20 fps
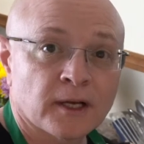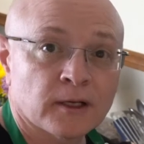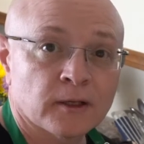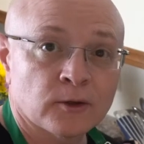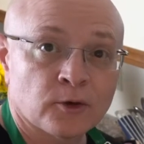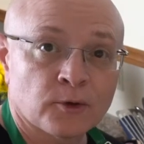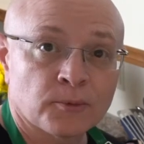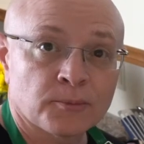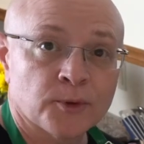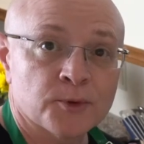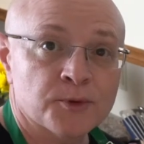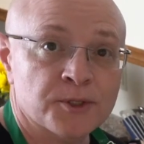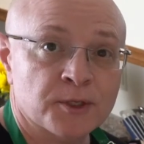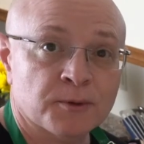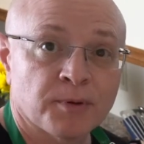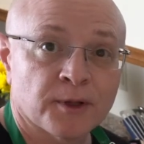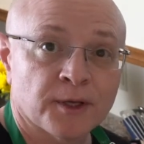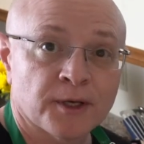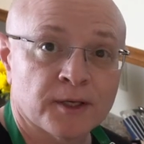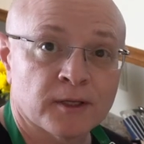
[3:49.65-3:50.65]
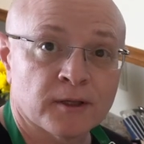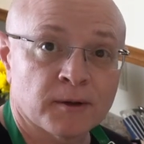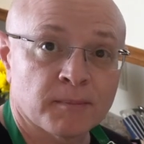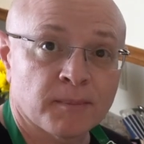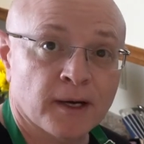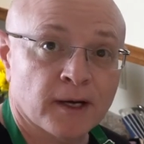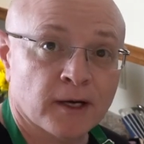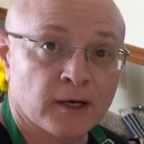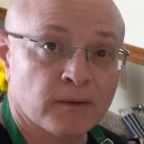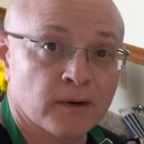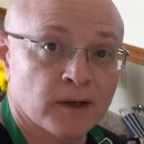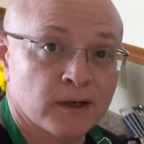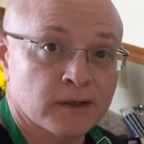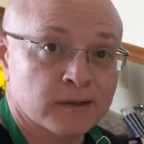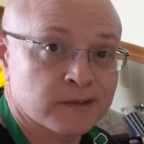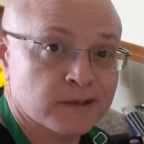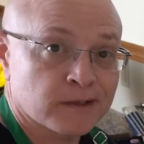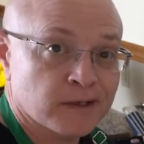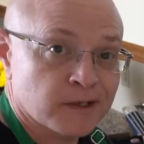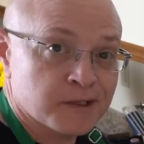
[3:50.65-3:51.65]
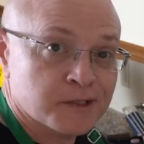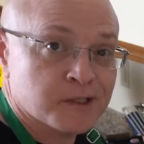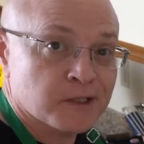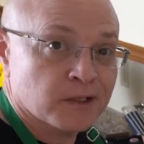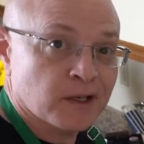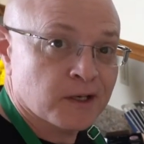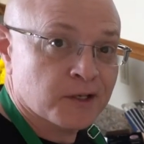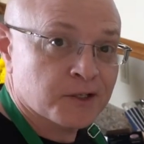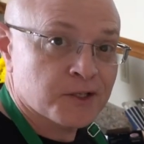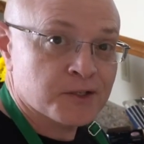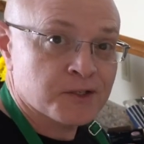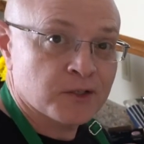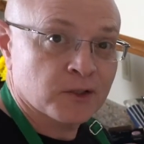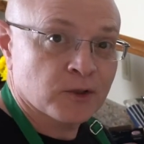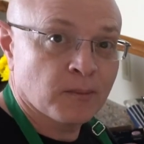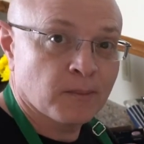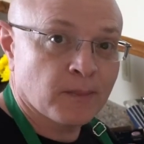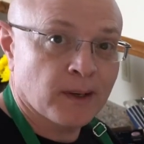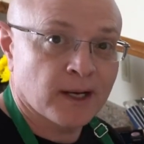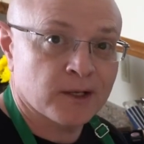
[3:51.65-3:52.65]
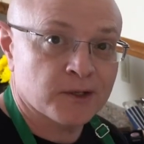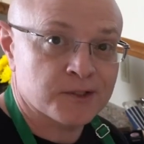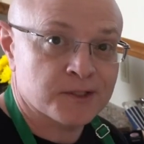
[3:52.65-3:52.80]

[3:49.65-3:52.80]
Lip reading: the little music playing in the background. Today's selection is a little Miles